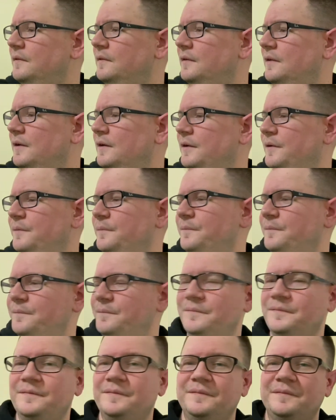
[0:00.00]
um,
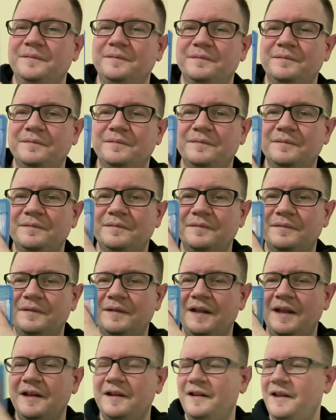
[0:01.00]

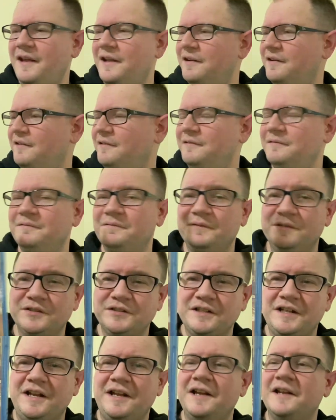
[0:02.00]
yeah, Anna, we'll
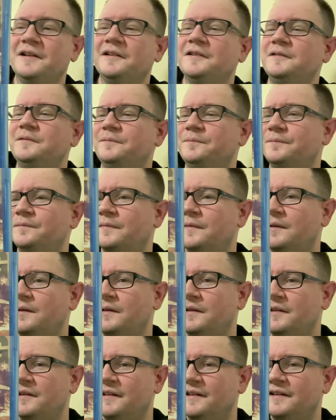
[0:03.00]
say Anna.
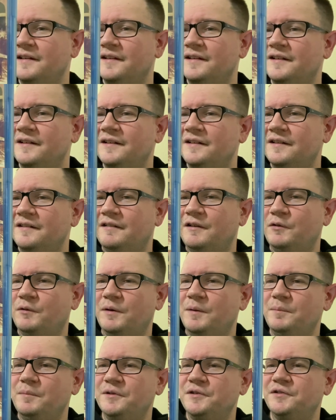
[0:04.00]
I don't want
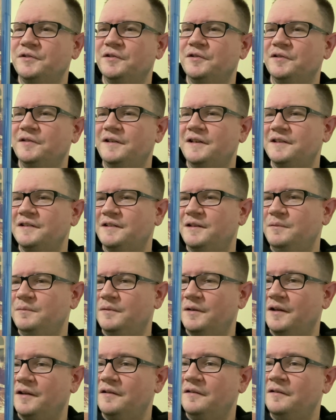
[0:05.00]
to butcher her last name
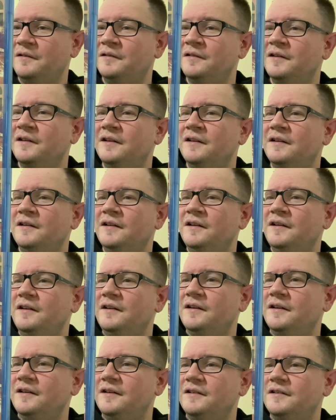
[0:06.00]
again.
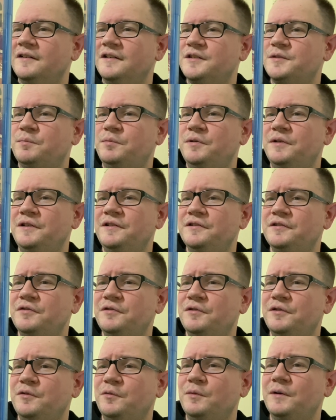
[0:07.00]
Uh, is put
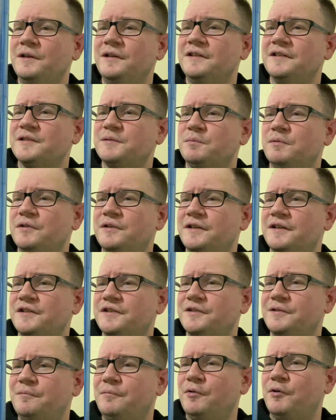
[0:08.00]
into the witness
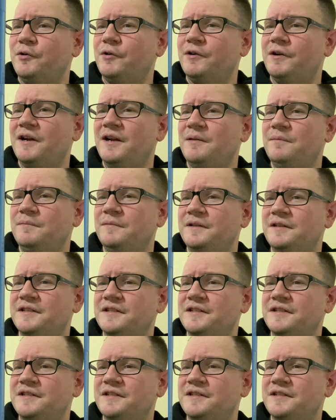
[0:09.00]
protection program and